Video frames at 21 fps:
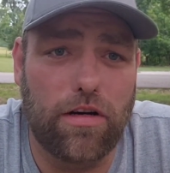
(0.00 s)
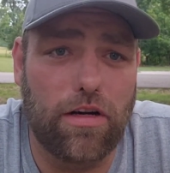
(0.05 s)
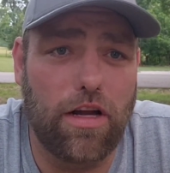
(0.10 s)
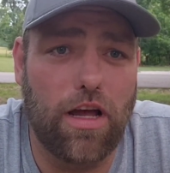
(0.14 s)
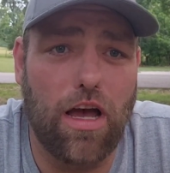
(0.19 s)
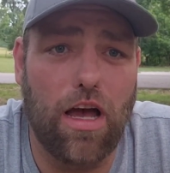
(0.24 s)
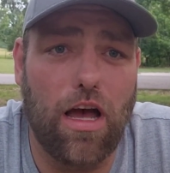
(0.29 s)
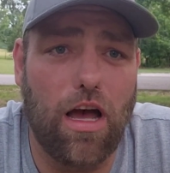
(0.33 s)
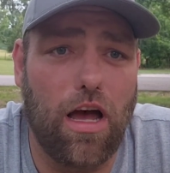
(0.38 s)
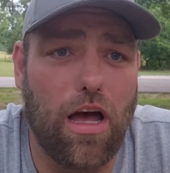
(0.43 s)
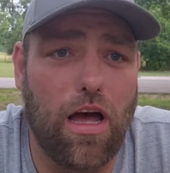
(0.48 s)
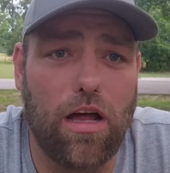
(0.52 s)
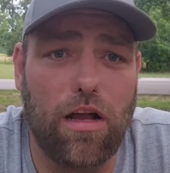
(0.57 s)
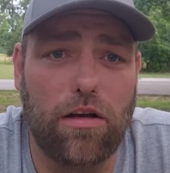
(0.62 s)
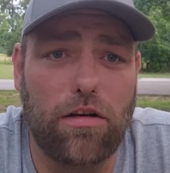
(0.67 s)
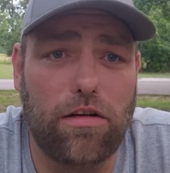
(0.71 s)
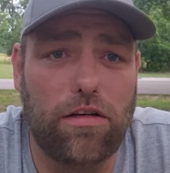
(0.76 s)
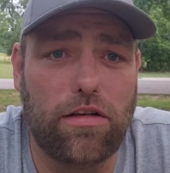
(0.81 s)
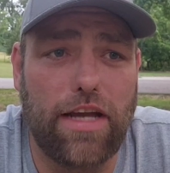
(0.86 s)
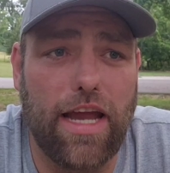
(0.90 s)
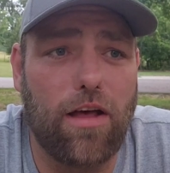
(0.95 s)

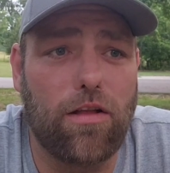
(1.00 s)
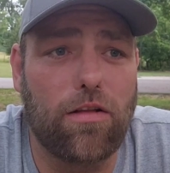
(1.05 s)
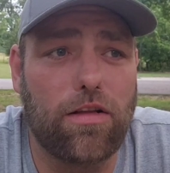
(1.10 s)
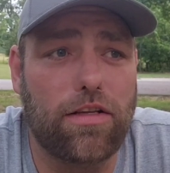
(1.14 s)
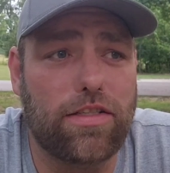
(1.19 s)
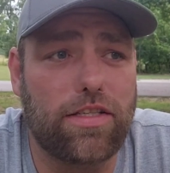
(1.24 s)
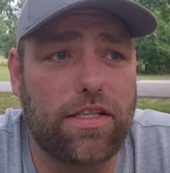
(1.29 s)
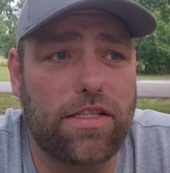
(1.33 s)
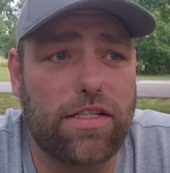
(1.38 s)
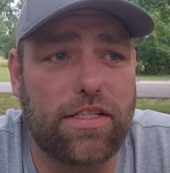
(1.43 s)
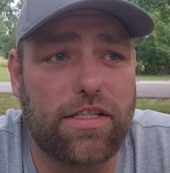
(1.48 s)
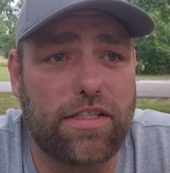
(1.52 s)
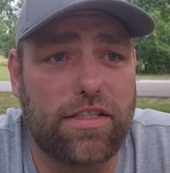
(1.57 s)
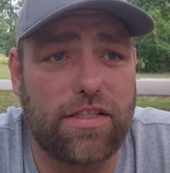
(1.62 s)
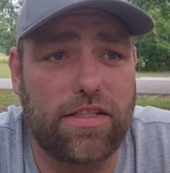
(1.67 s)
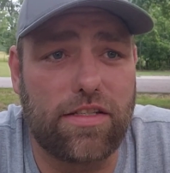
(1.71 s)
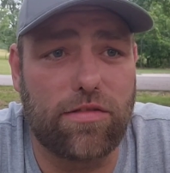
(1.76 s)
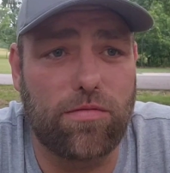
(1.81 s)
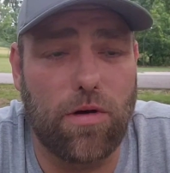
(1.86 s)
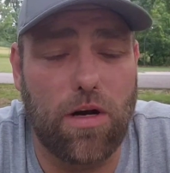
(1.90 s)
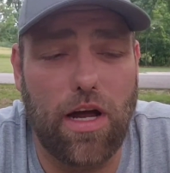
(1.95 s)
on countless
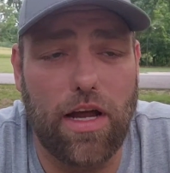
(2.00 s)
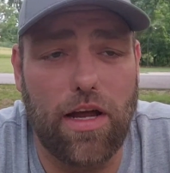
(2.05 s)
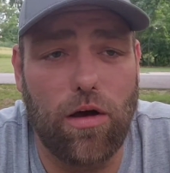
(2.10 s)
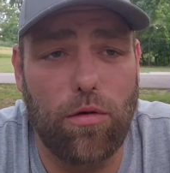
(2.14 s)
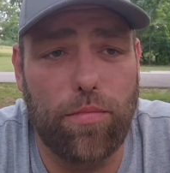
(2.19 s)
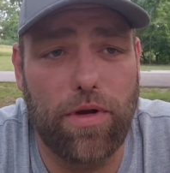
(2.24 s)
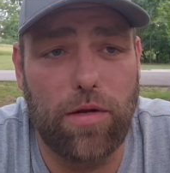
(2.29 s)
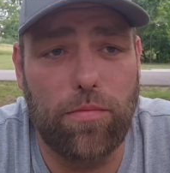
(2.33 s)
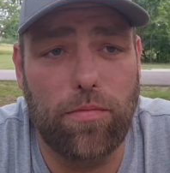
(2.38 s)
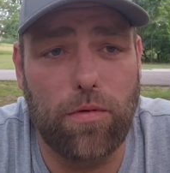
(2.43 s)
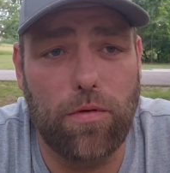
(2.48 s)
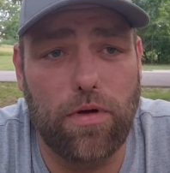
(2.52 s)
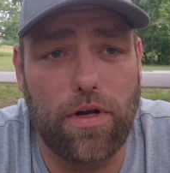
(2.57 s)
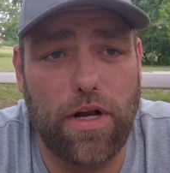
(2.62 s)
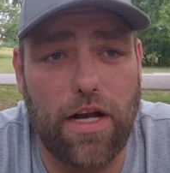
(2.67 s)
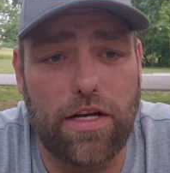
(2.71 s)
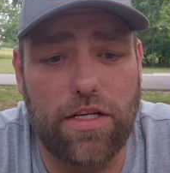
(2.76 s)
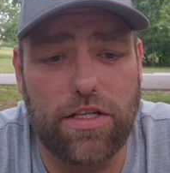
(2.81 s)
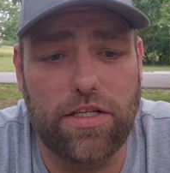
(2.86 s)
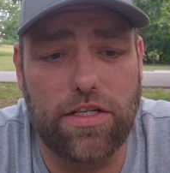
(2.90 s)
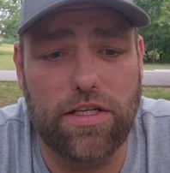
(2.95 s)
instances where I help people, and I